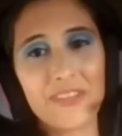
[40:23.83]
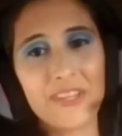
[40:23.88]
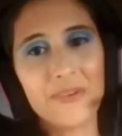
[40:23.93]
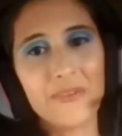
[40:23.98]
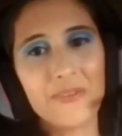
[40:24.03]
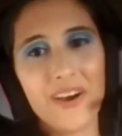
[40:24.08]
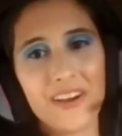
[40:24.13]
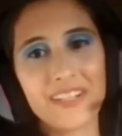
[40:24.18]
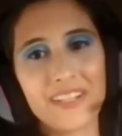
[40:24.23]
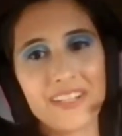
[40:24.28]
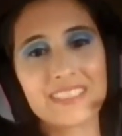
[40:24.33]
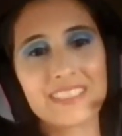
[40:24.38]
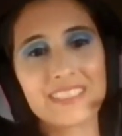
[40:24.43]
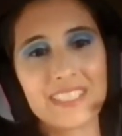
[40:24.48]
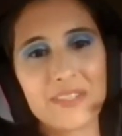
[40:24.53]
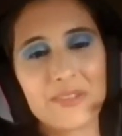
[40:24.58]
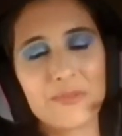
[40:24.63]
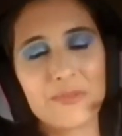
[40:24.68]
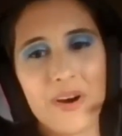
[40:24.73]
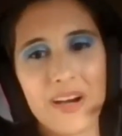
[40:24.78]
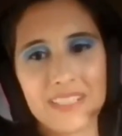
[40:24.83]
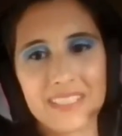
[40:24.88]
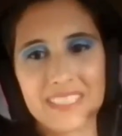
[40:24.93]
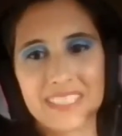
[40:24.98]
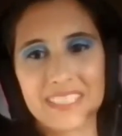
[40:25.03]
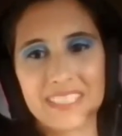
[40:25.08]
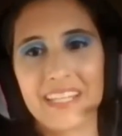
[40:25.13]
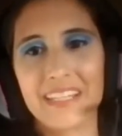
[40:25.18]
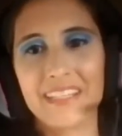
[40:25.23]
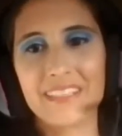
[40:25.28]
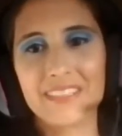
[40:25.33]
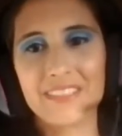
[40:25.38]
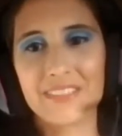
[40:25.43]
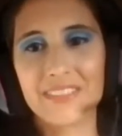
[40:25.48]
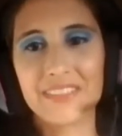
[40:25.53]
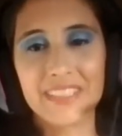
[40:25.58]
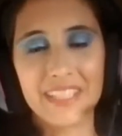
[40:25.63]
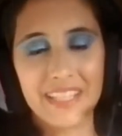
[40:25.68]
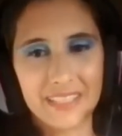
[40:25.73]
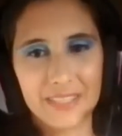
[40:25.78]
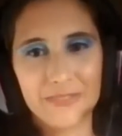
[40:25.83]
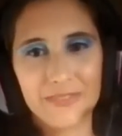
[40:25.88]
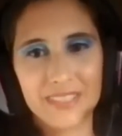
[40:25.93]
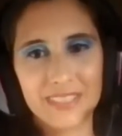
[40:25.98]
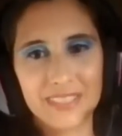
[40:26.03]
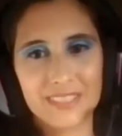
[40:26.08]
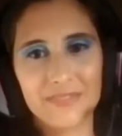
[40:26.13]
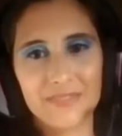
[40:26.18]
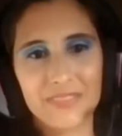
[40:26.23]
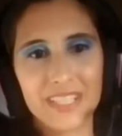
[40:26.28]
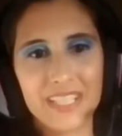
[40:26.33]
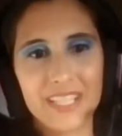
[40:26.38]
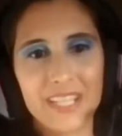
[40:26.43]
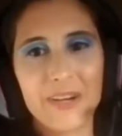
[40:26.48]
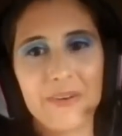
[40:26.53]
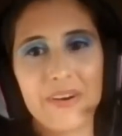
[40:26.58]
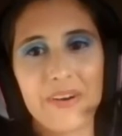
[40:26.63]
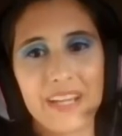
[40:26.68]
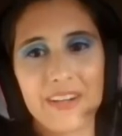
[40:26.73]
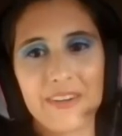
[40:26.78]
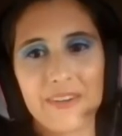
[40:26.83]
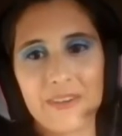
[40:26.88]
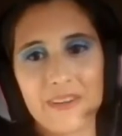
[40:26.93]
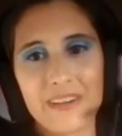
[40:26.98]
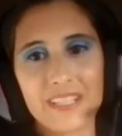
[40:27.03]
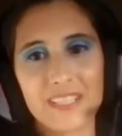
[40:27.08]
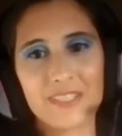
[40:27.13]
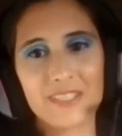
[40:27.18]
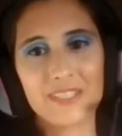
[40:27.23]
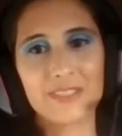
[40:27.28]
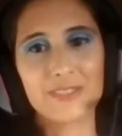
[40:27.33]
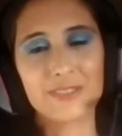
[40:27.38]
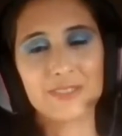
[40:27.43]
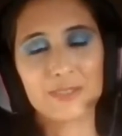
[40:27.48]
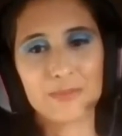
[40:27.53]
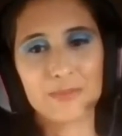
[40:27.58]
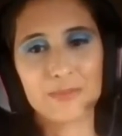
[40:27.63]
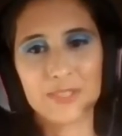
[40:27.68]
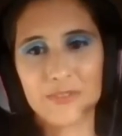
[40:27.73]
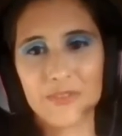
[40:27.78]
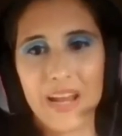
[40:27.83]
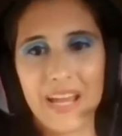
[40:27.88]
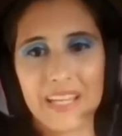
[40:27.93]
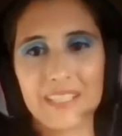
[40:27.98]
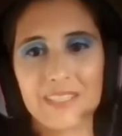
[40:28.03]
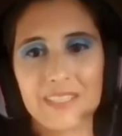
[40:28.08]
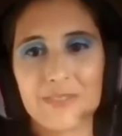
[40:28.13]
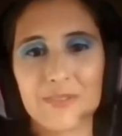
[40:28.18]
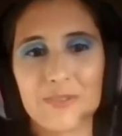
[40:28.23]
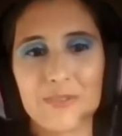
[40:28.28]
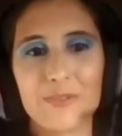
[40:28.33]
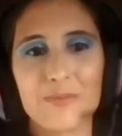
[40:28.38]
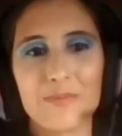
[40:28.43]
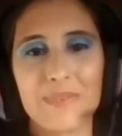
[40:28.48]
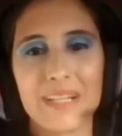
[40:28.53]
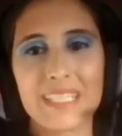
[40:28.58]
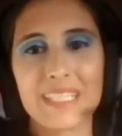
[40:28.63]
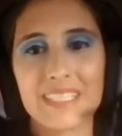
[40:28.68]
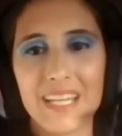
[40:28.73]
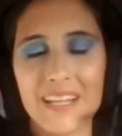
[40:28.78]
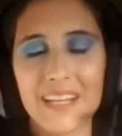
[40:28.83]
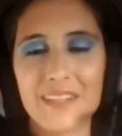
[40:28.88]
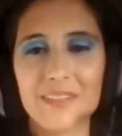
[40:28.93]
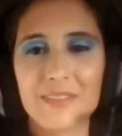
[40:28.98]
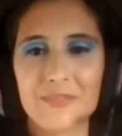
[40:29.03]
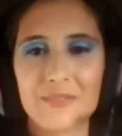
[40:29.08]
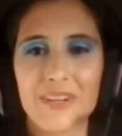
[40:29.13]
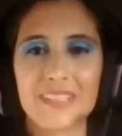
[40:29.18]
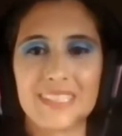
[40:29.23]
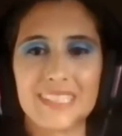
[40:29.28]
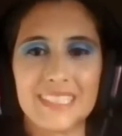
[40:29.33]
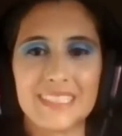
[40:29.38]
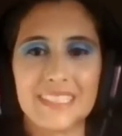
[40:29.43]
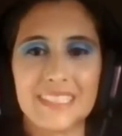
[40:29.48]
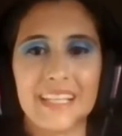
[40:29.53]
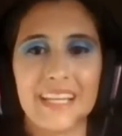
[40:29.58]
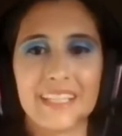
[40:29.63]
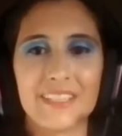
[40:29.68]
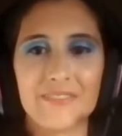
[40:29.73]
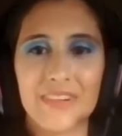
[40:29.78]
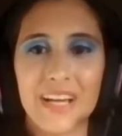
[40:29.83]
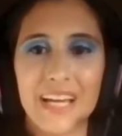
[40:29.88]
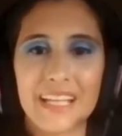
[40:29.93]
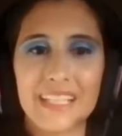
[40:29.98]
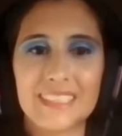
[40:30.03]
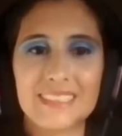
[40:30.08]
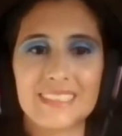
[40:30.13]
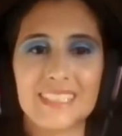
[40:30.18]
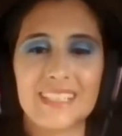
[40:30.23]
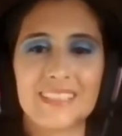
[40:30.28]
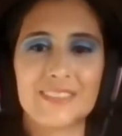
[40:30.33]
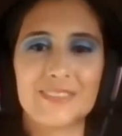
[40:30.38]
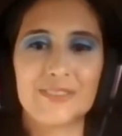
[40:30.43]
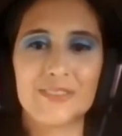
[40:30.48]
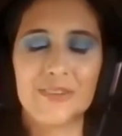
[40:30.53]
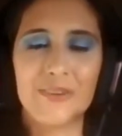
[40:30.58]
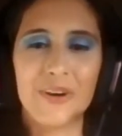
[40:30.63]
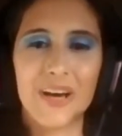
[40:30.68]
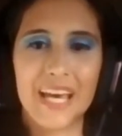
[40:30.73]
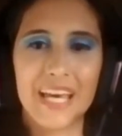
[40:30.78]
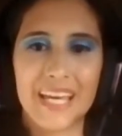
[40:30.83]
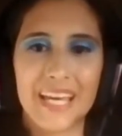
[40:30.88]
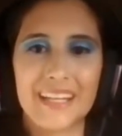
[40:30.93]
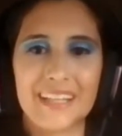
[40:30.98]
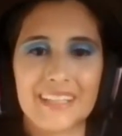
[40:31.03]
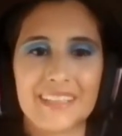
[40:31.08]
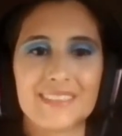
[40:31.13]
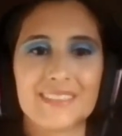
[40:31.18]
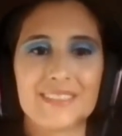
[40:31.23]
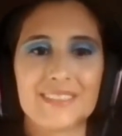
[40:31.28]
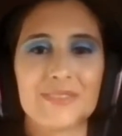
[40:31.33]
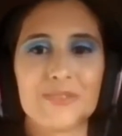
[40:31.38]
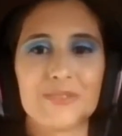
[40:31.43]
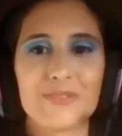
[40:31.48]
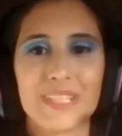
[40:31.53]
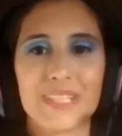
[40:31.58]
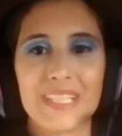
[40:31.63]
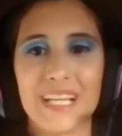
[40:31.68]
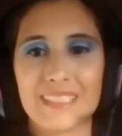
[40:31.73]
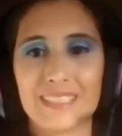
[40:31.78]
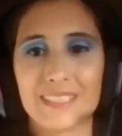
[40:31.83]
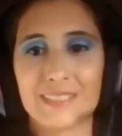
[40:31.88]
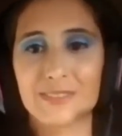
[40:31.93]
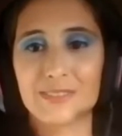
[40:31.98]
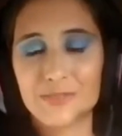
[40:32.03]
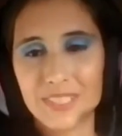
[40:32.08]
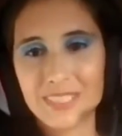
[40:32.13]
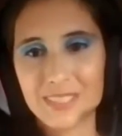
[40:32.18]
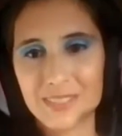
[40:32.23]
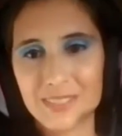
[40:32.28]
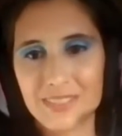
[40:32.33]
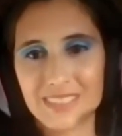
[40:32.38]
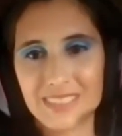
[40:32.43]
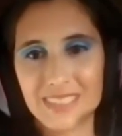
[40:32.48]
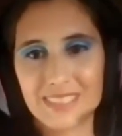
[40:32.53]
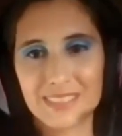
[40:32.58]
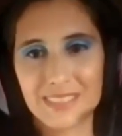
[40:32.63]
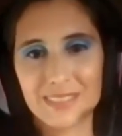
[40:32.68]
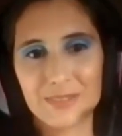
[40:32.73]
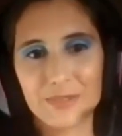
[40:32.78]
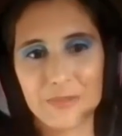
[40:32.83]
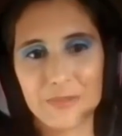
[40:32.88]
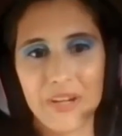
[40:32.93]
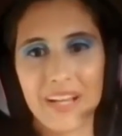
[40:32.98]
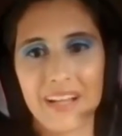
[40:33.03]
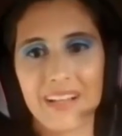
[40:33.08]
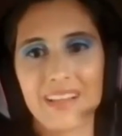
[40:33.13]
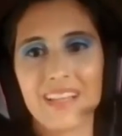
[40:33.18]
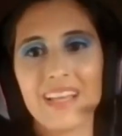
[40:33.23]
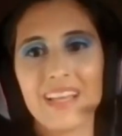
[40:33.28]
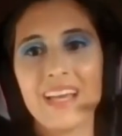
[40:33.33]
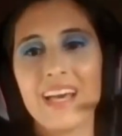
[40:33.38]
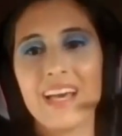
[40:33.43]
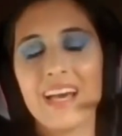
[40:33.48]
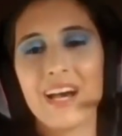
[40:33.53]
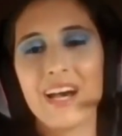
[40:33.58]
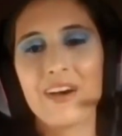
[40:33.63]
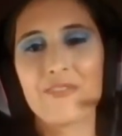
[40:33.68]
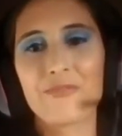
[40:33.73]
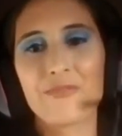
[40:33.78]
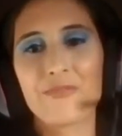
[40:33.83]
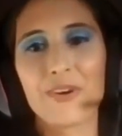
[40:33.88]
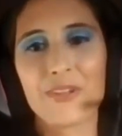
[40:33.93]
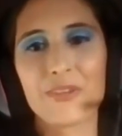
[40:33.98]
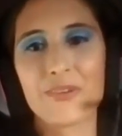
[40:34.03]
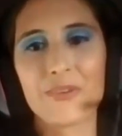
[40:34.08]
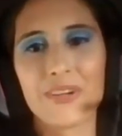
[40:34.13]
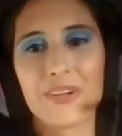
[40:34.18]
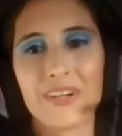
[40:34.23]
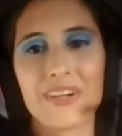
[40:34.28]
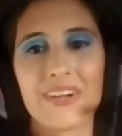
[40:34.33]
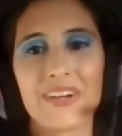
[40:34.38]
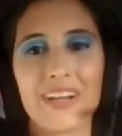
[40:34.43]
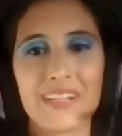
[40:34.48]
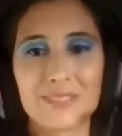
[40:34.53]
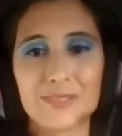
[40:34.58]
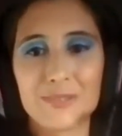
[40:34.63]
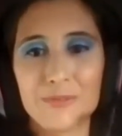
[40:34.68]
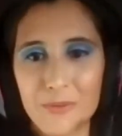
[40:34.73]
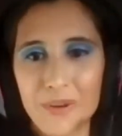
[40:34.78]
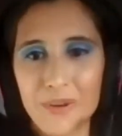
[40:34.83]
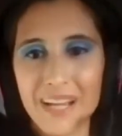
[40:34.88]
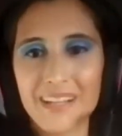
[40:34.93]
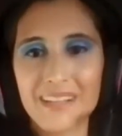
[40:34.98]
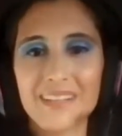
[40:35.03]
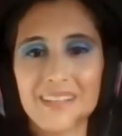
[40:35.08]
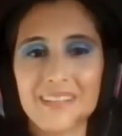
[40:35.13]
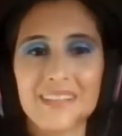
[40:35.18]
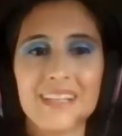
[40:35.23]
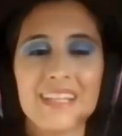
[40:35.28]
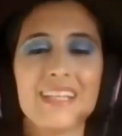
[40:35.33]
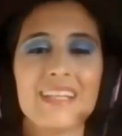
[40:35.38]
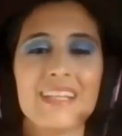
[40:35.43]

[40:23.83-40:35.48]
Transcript: you are still watching till the end of this video, I encourage you to subscribe to my channel, Raw Authentic Advice, and to go ahead to Renata's resources as well and follow her as well.